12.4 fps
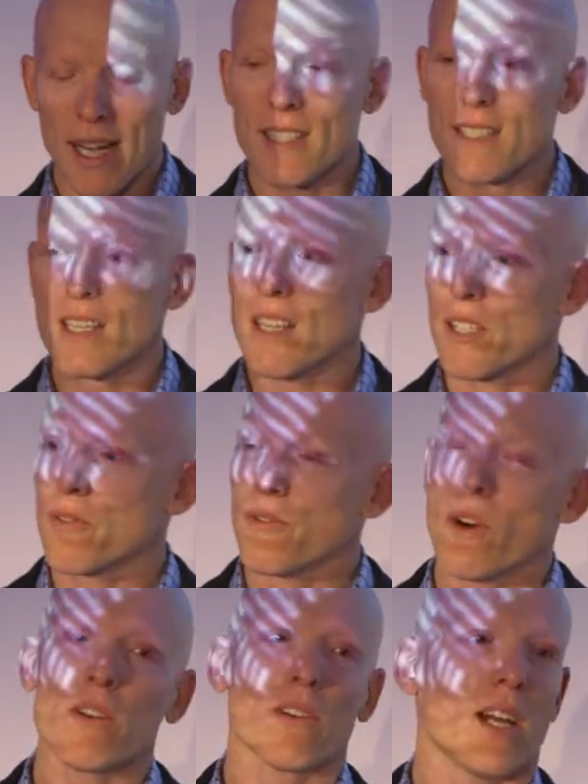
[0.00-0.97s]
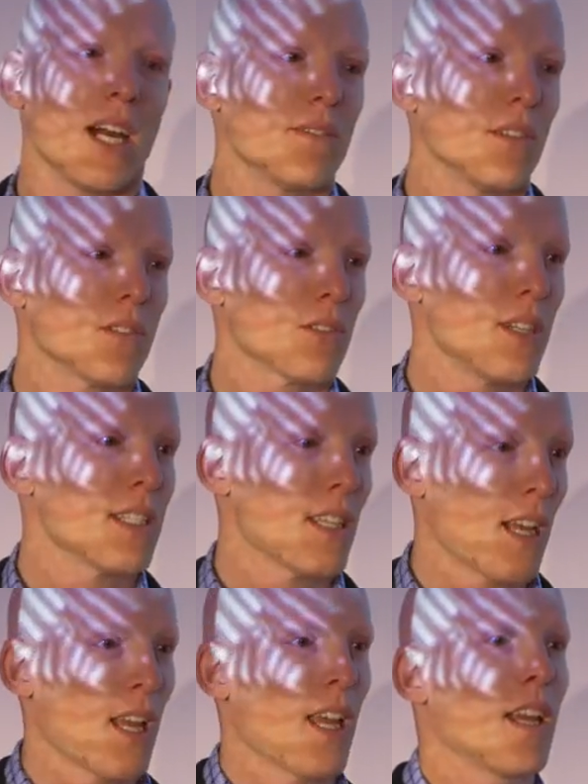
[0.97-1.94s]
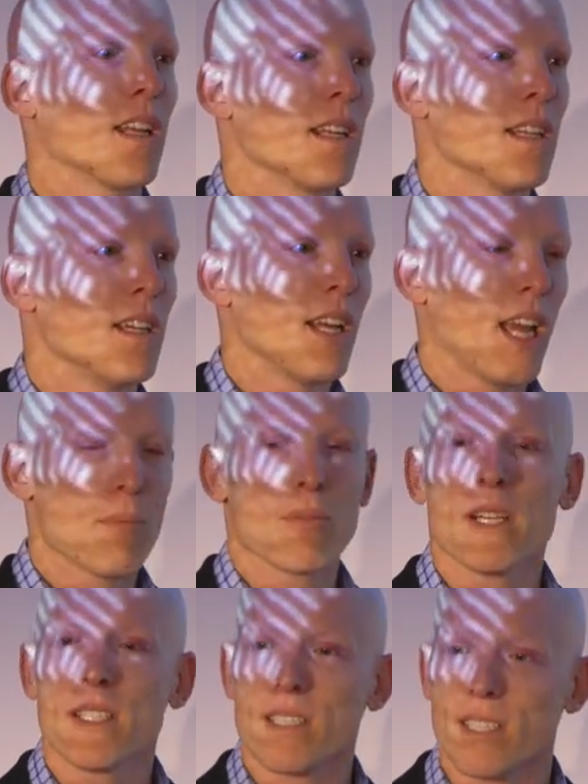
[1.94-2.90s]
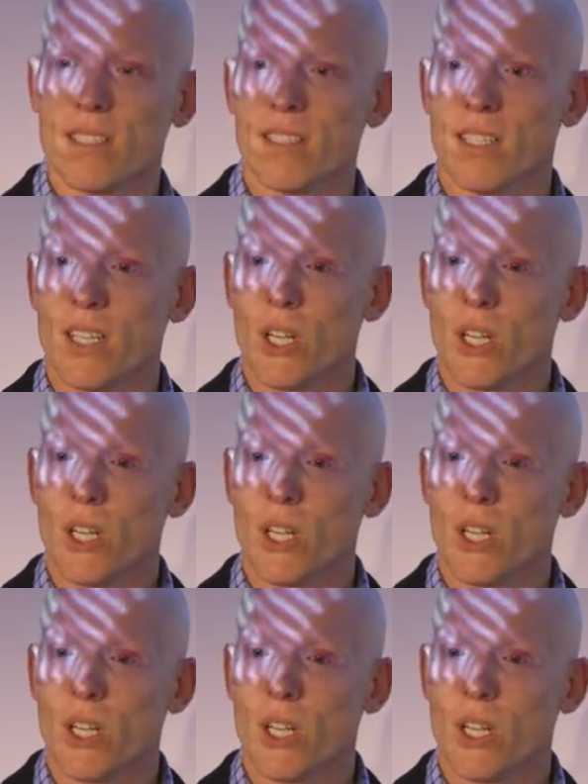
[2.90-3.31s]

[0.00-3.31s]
when I see this photograph of Teresa in a prison,